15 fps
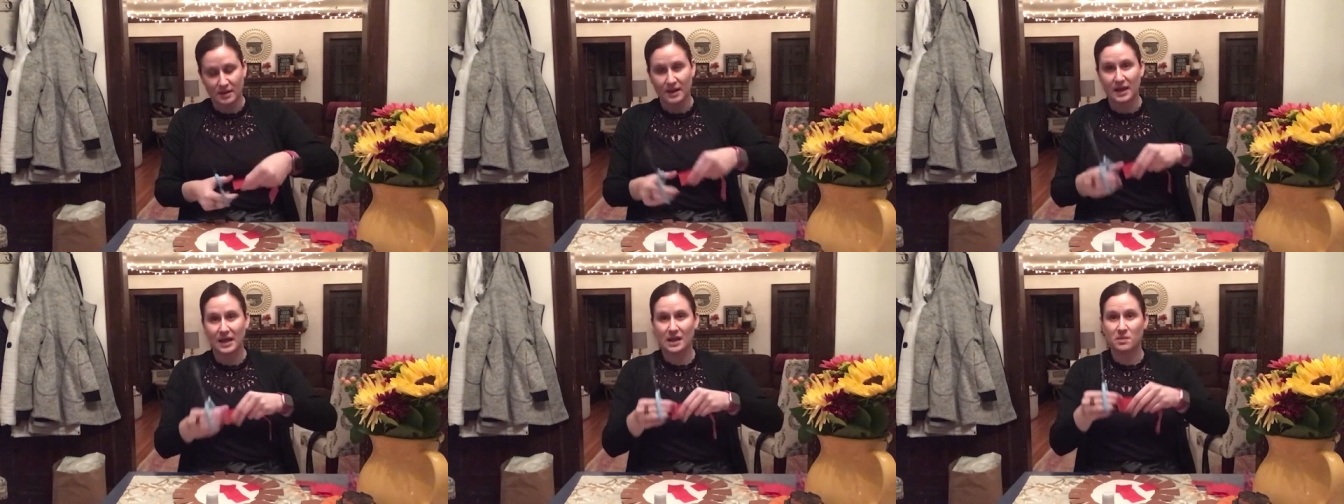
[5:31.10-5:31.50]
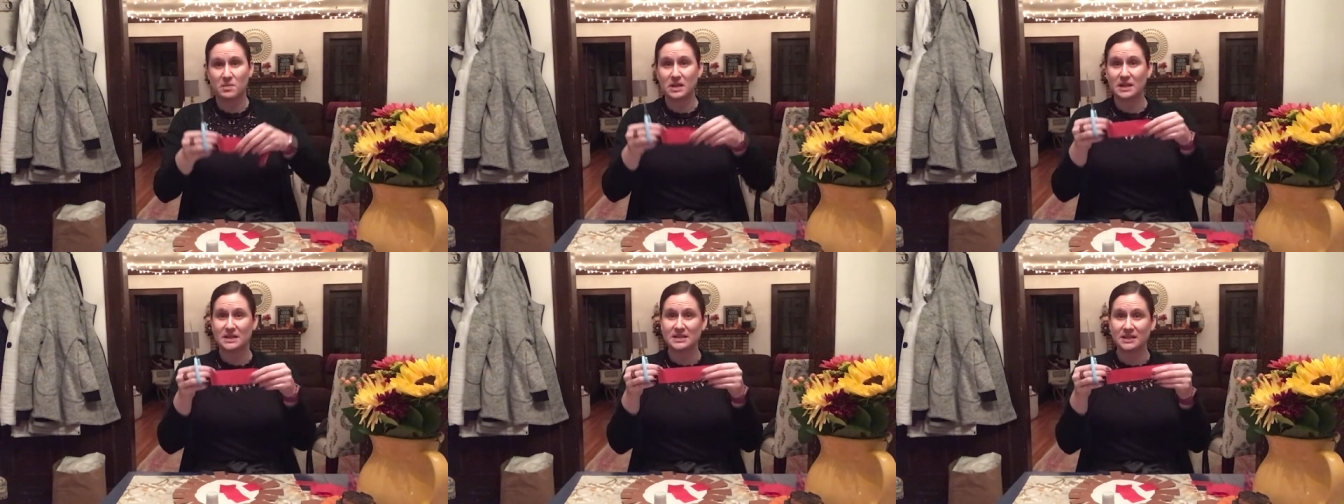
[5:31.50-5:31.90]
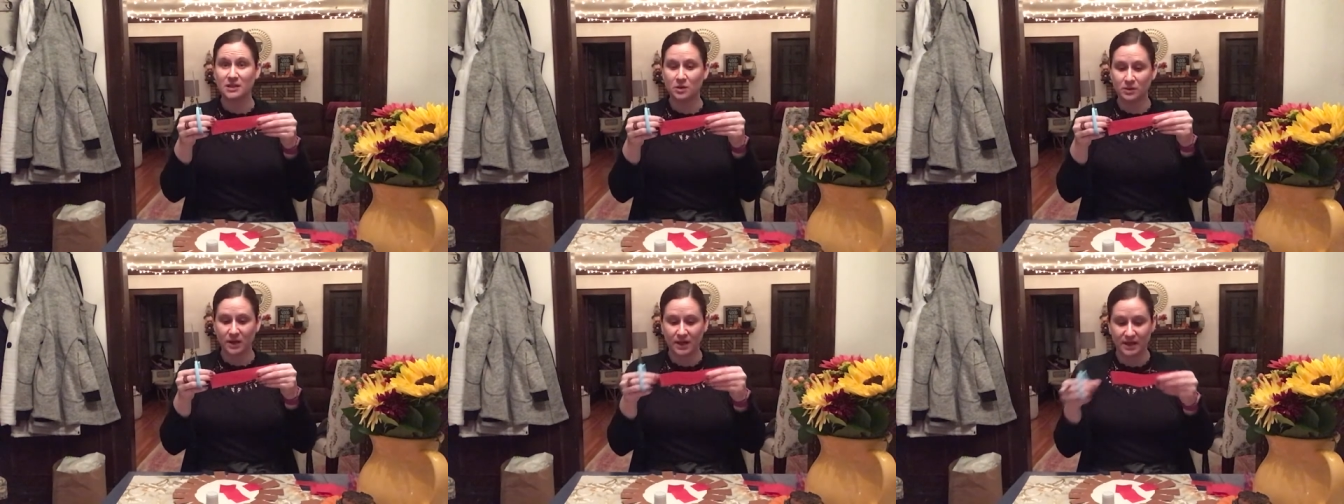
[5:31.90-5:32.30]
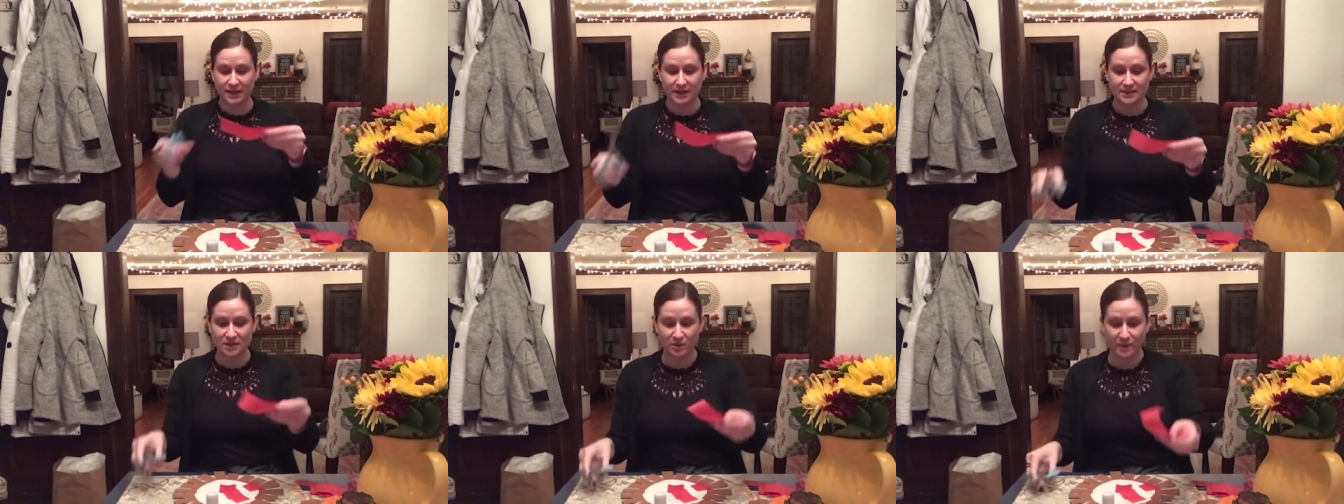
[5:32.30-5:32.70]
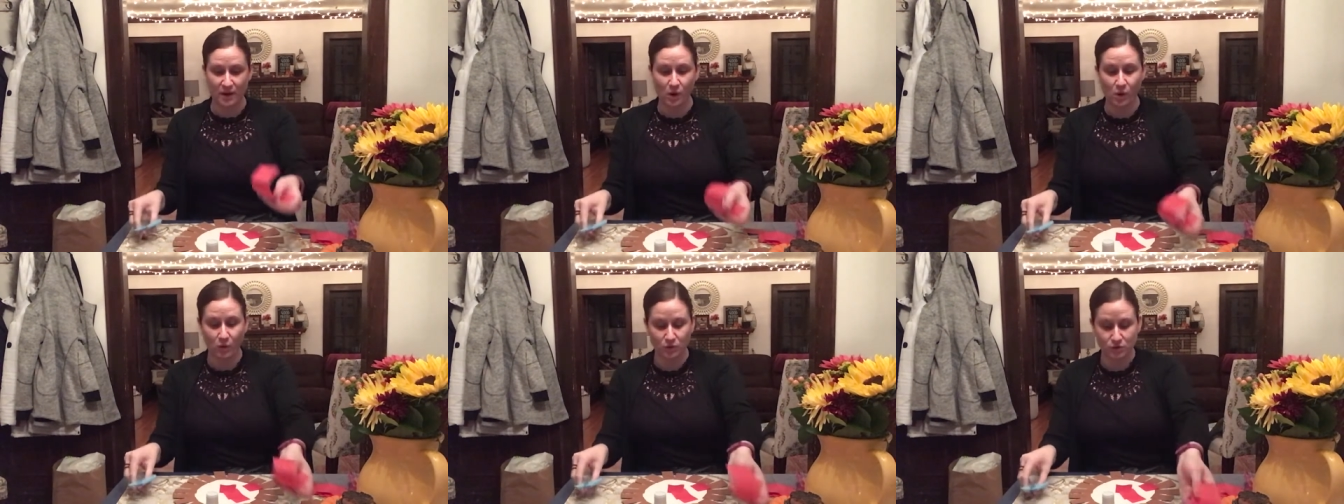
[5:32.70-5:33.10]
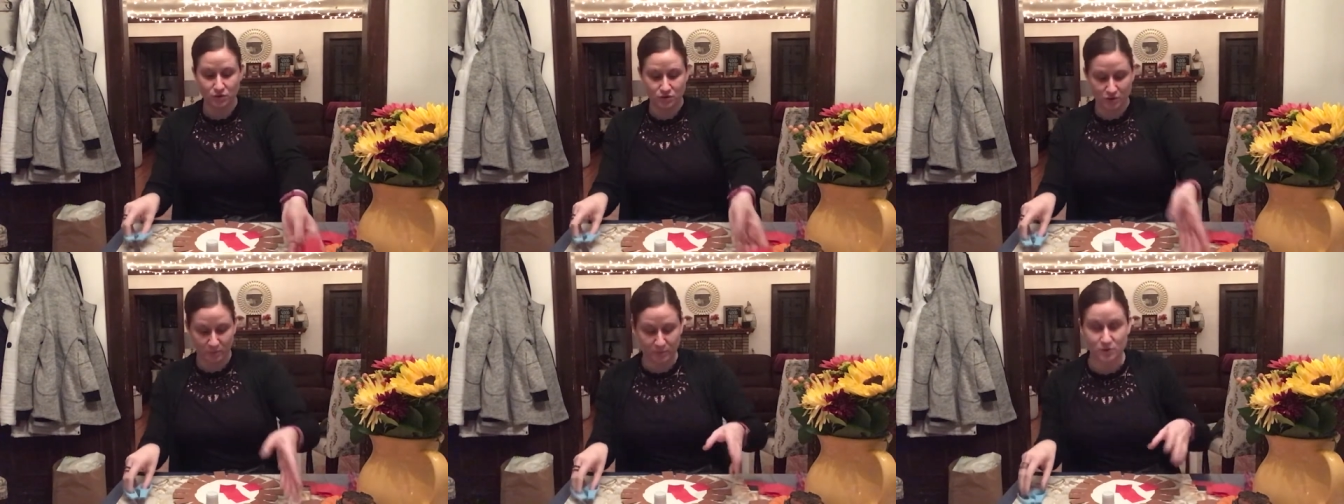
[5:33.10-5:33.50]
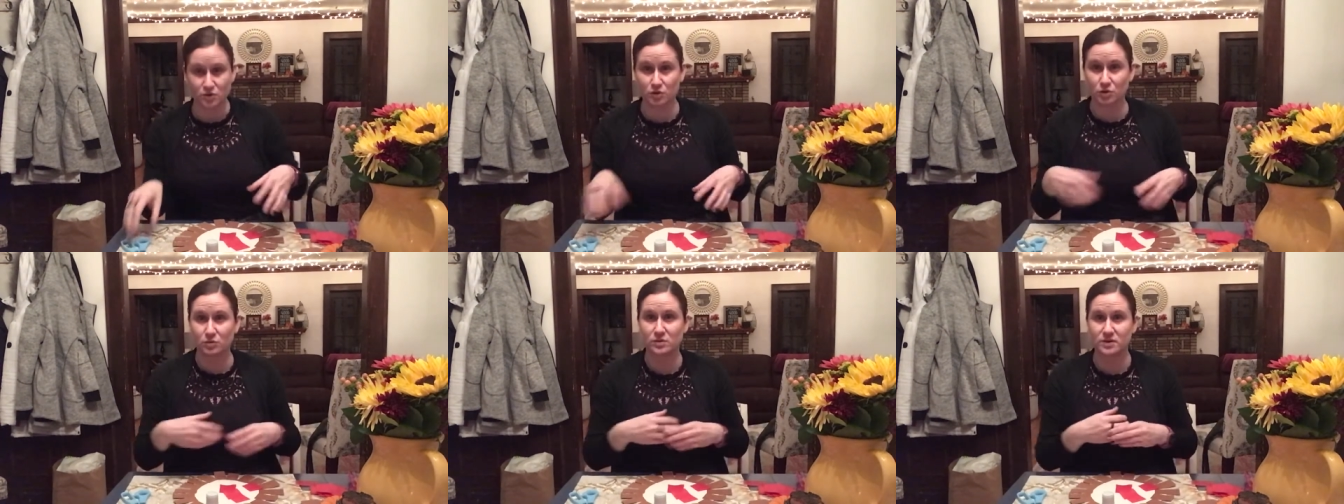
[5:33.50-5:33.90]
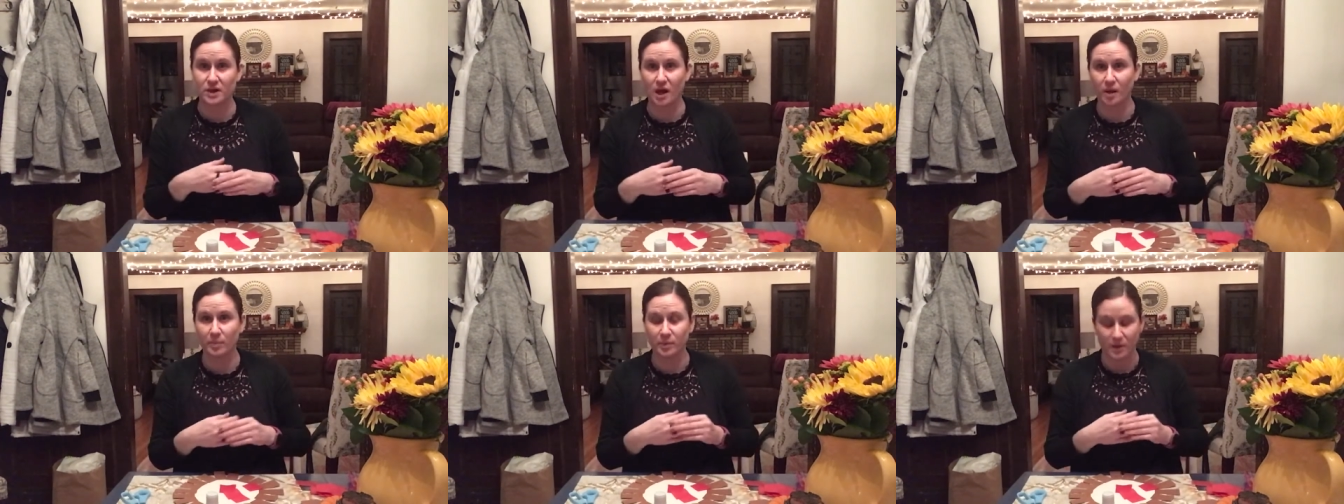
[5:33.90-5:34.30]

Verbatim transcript: And I'm gonna continue cutting until my whole strip is used up